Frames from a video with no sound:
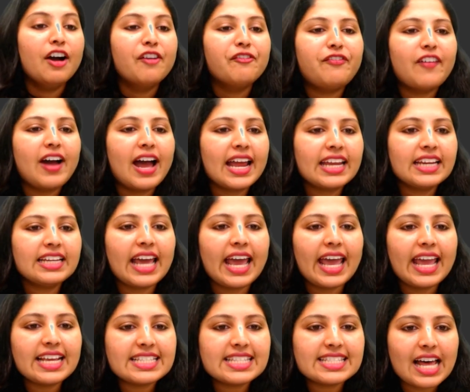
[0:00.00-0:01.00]
Find
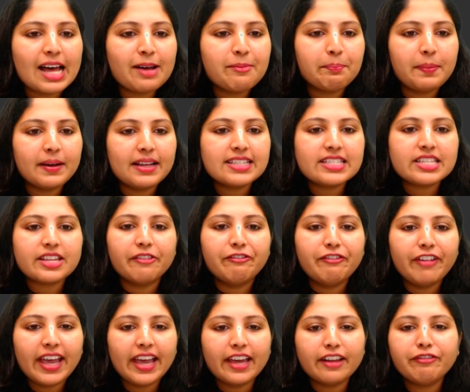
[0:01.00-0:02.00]
examples
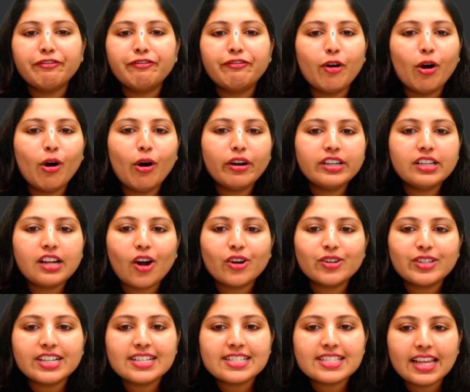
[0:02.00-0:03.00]
where 4
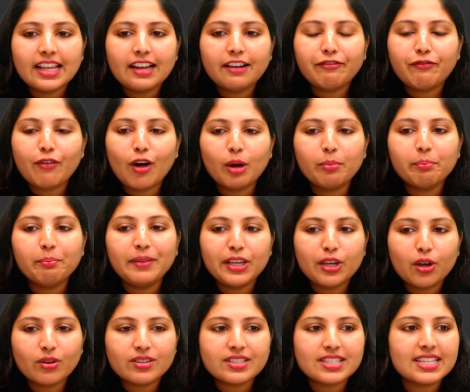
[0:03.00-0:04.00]
daughter cells form
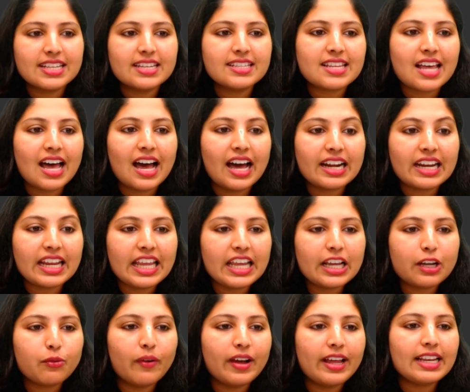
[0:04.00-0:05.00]
meiosis are
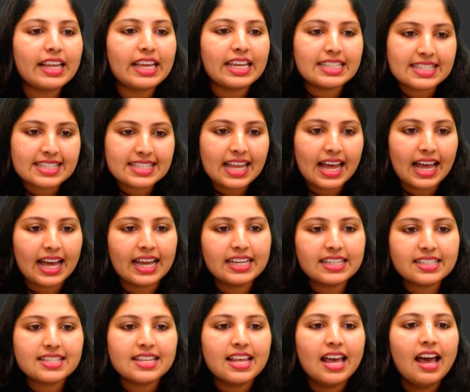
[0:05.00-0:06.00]
equal in
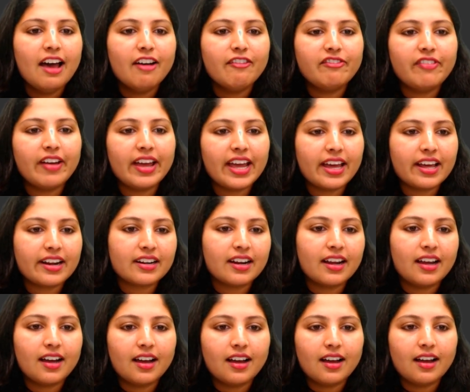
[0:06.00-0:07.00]
size, where
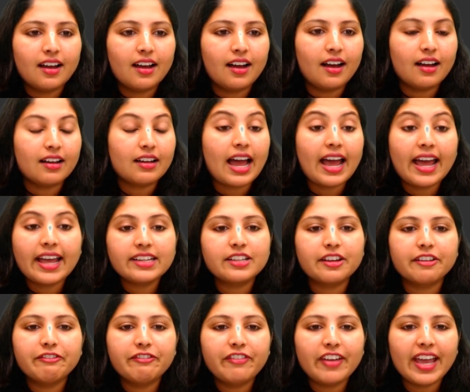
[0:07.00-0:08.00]

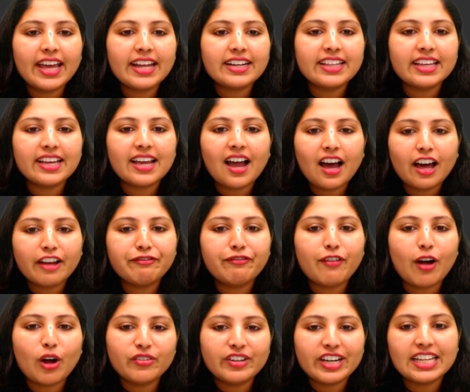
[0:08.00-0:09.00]
and where they are
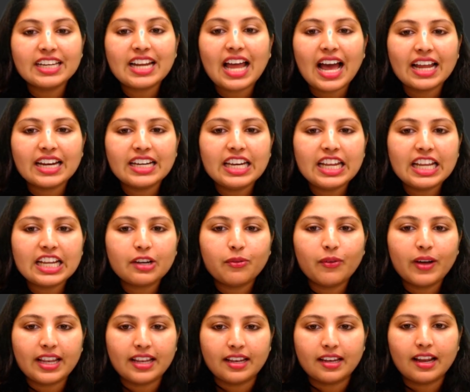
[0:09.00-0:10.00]
found in
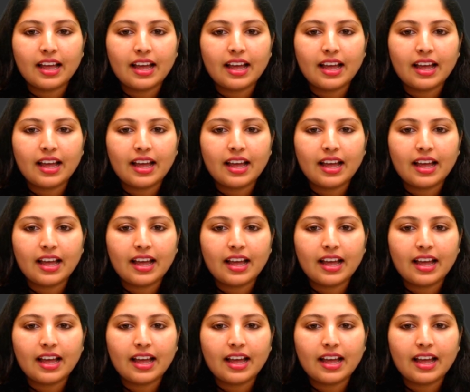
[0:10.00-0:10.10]
unequal